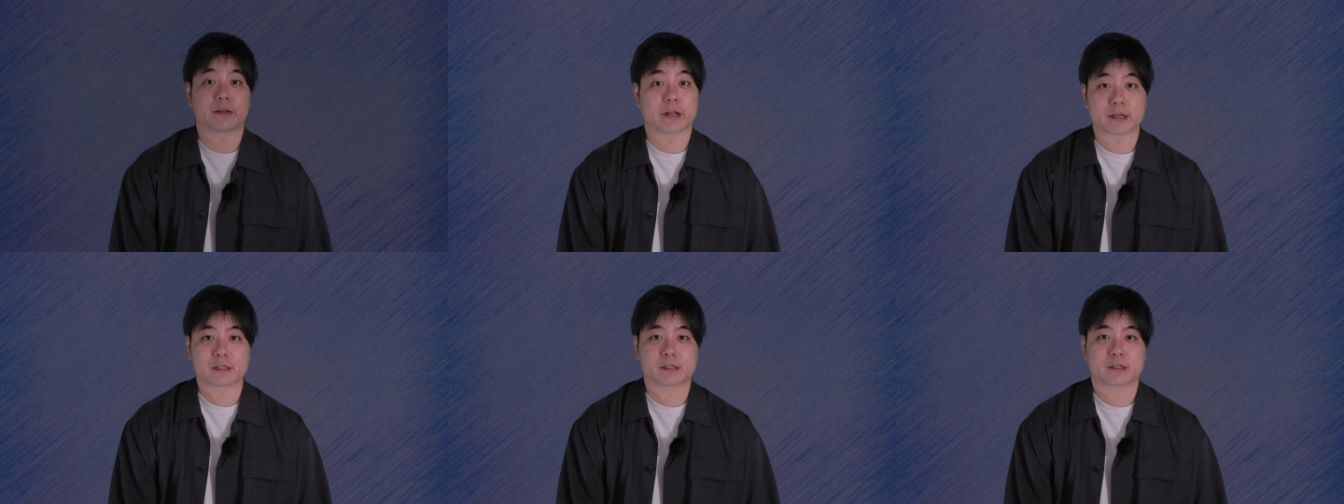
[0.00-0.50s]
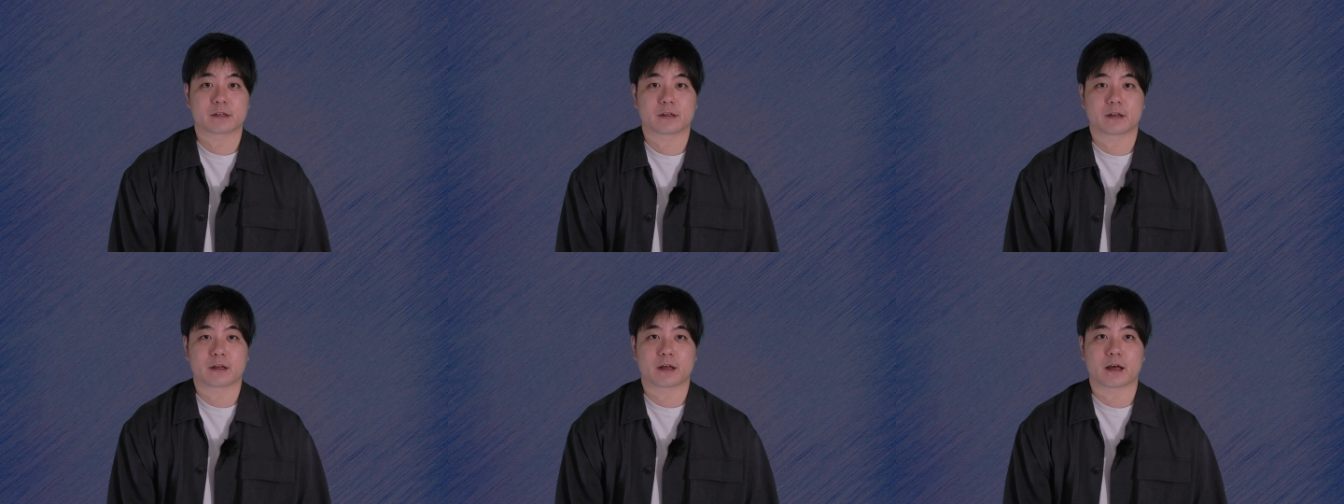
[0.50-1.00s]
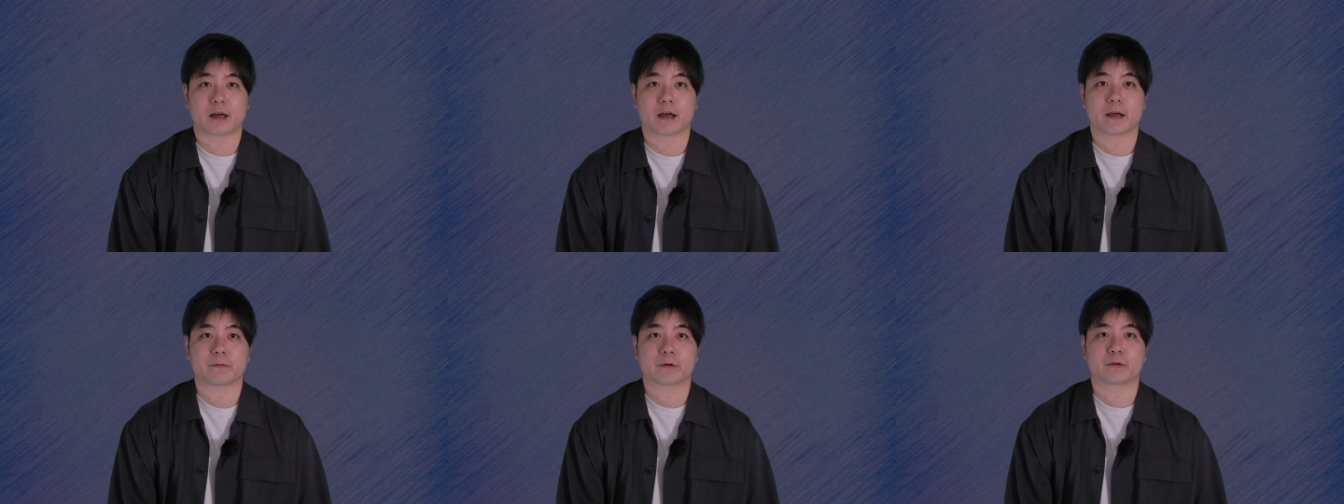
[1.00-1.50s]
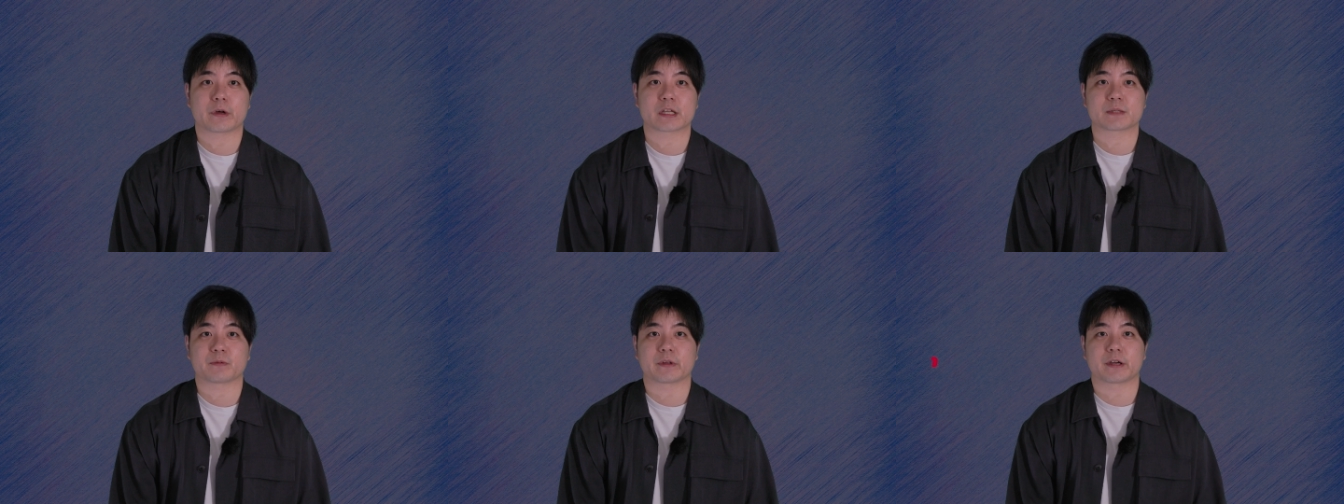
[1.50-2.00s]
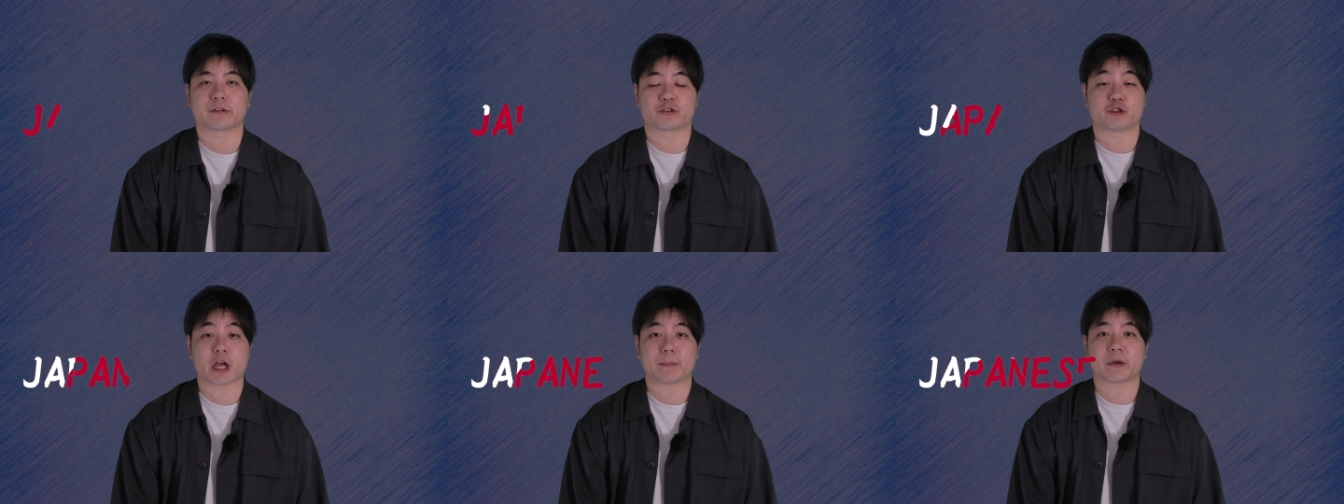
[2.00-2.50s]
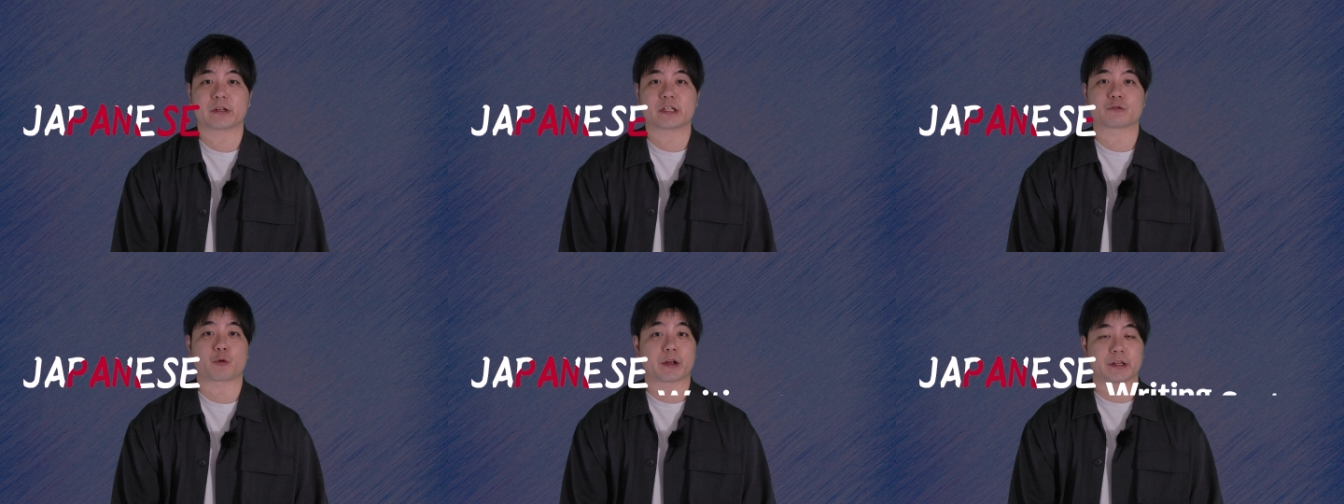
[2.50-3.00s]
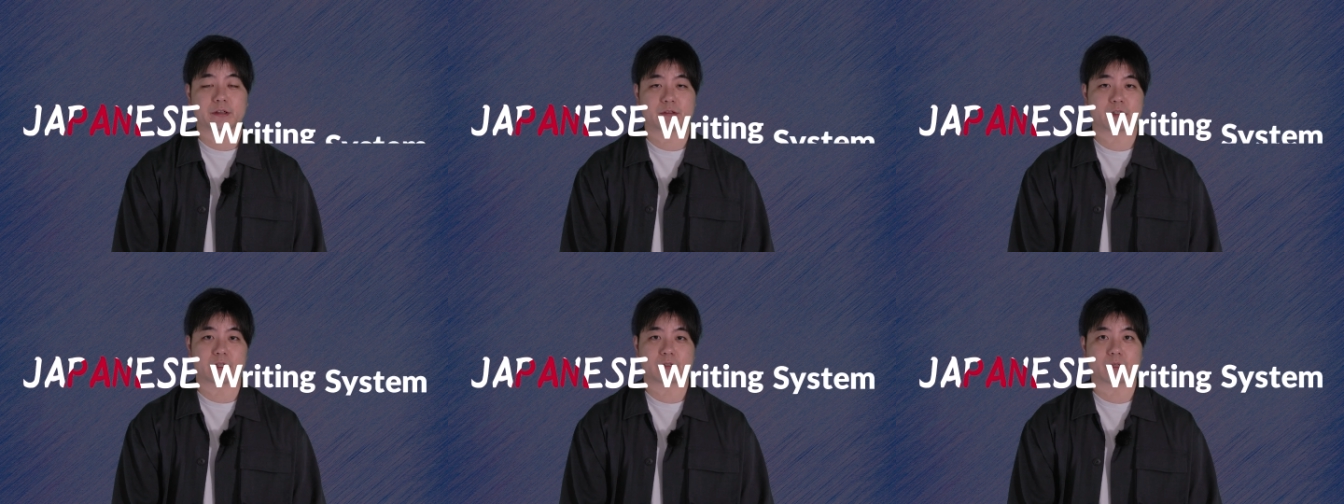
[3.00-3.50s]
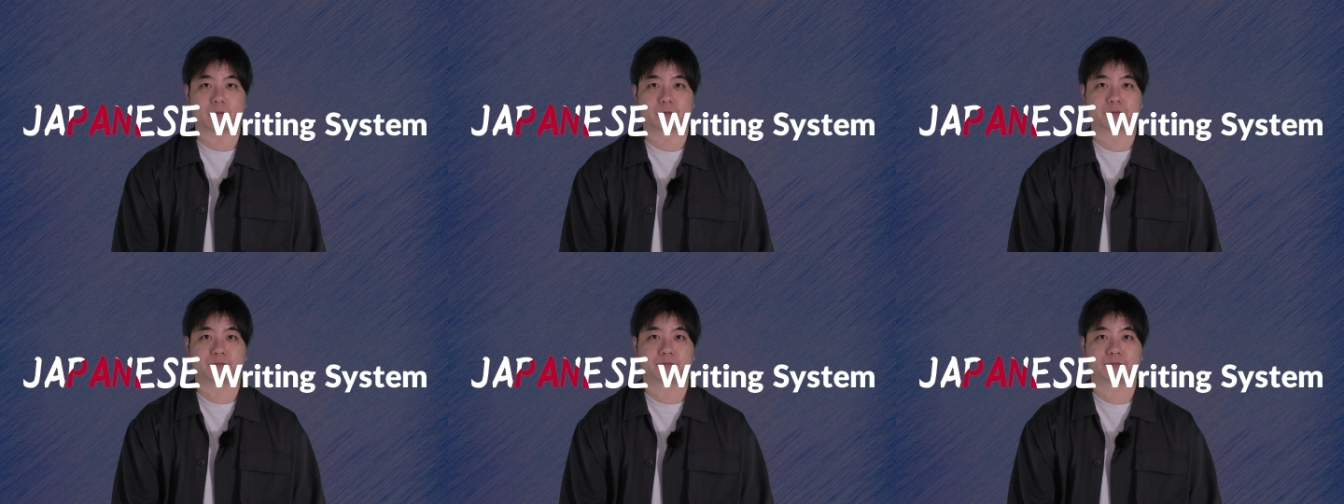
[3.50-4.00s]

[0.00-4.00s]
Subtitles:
Next, I will explain the Japanese writing system.